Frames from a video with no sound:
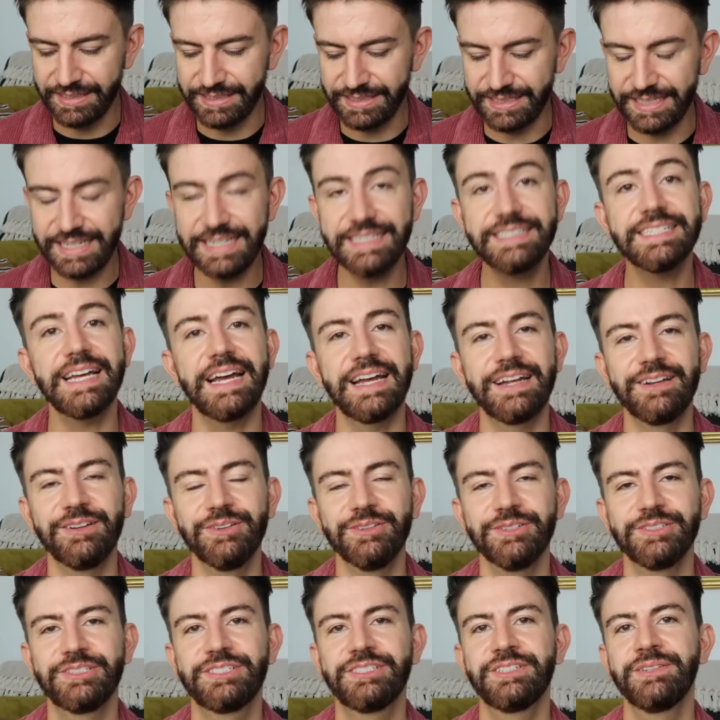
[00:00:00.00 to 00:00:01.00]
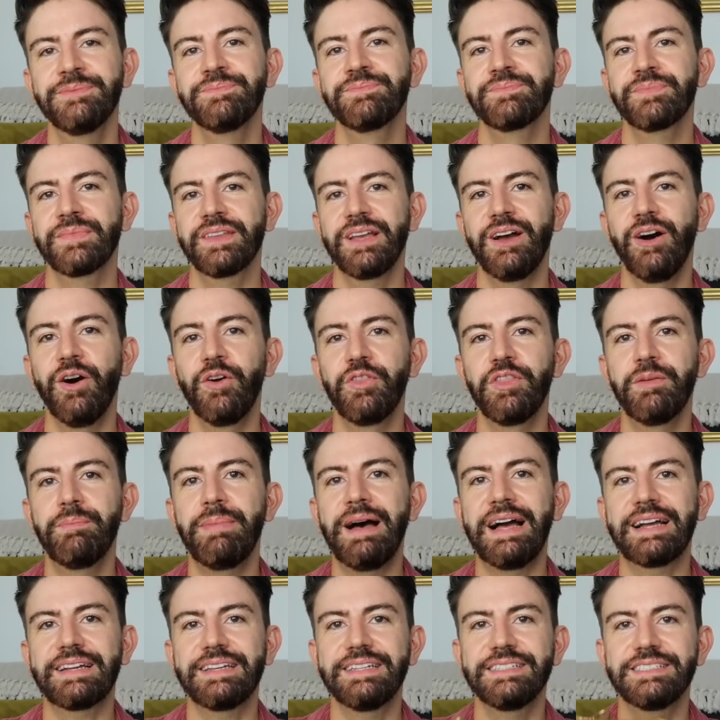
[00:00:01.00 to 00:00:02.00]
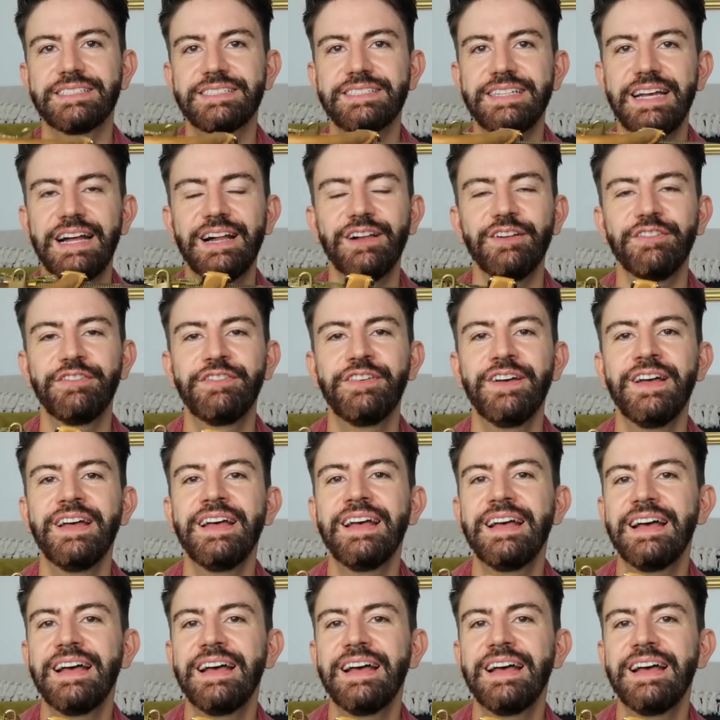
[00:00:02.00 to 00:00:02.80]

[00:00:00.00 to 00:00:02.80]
details on the bag itself